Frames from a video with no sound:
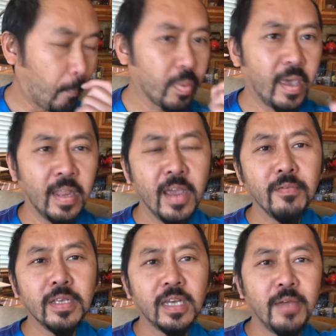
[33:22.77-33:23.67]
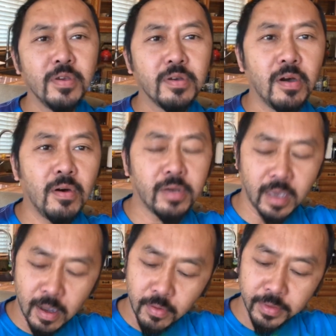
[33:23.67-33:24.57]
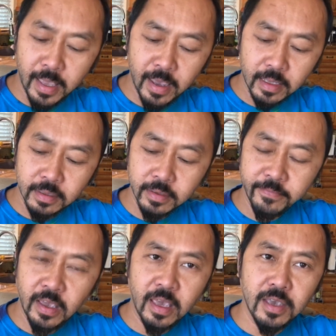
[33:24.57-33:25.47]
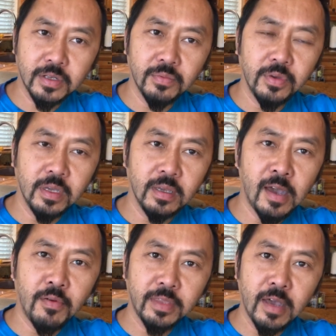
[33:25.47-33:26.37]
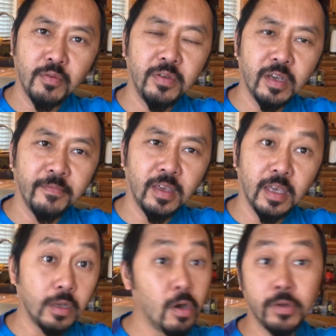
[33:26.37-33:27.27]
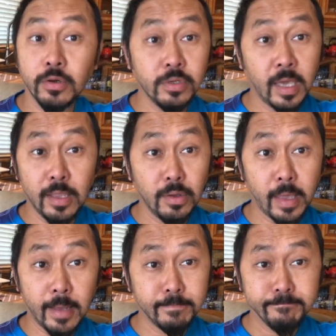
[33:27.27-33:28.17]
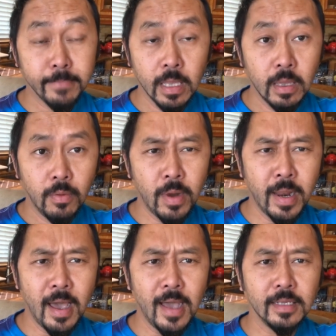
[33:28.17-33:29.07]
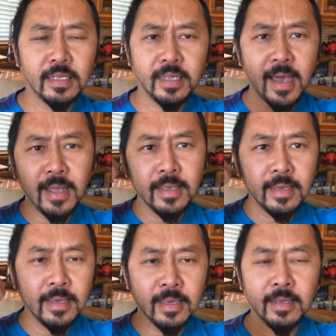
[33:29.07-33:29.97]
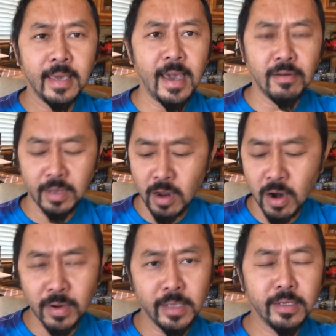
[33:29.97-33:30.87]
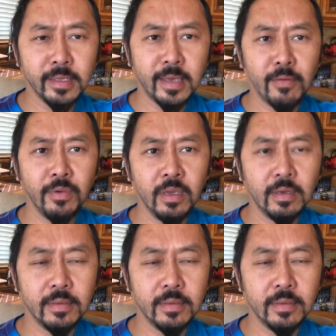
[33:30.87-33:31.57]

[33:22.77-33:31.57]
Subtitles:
And every time you go, okay, I want that vacation week. I want that week on vacation. Oh, no, you can't do that. Why not? Sally in accounting already took that week.